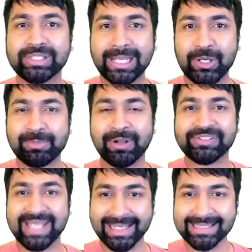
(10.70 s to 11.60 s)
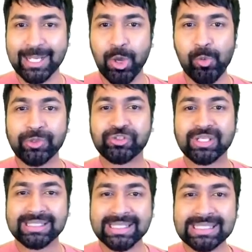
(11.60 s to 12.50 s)
tell you about Senate, which is
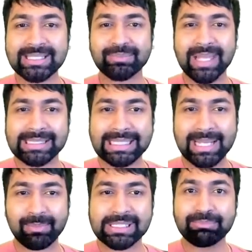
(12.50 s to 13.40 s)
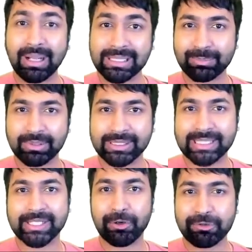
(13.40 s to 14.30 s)
a system that enables multiple
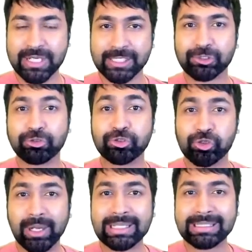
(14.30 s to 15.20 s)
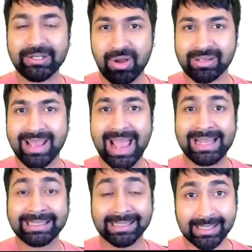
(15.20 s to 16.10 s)
data owners to jointly run
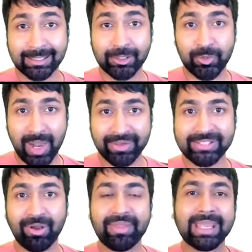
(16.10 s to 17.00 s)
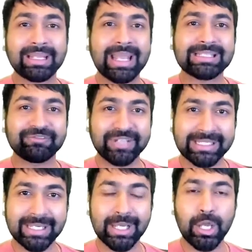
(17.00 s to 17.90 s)
analytical queries on their collective
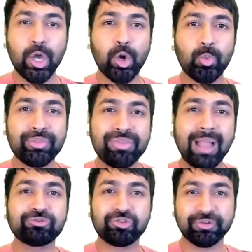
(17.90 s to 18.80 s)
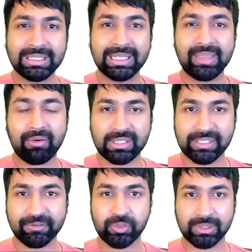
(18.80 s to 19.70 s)
data without revealing their
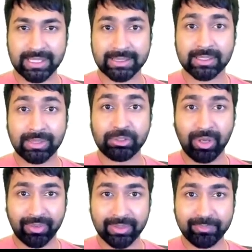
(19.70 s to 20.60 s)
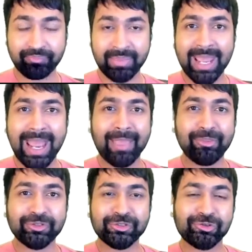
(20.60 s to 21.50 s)
individual data to each other.
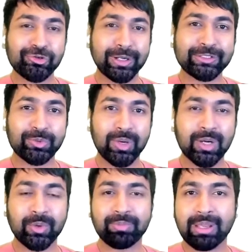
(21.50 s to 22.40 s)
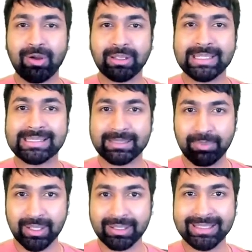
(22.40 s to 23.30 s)
And this is joint work with my colleagues at
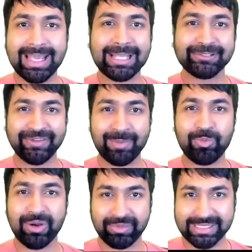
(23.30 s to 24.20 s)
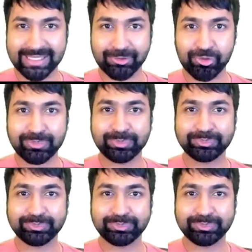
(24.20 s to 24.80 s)
Berkeley and VMware Research.